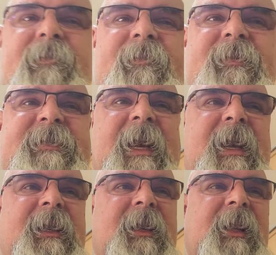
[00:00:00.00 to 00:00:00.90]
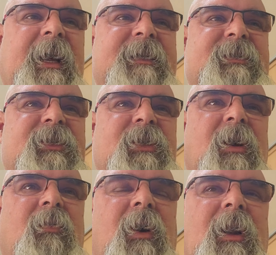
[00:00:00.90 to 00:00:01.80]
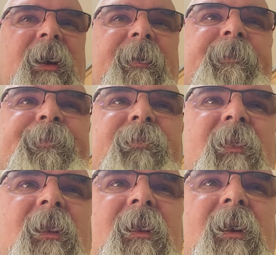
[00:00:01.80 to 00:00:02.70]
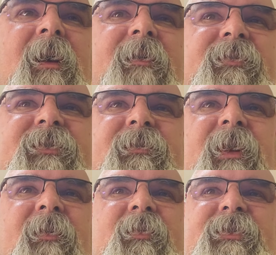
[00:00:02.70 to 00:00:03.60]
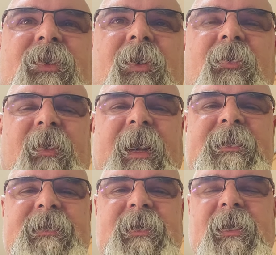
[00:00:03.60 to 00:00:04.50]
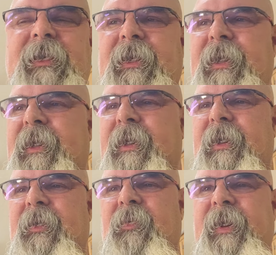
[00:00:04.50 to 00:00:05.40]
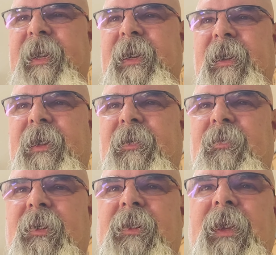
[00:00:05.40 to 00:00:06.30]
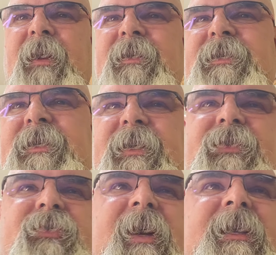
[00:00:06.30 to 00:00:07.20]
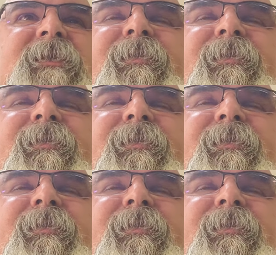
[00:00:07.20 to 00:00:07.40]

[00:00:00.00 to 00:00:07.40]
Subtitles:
Second in class at Chuckwalla. It was a good race. We were a little distressed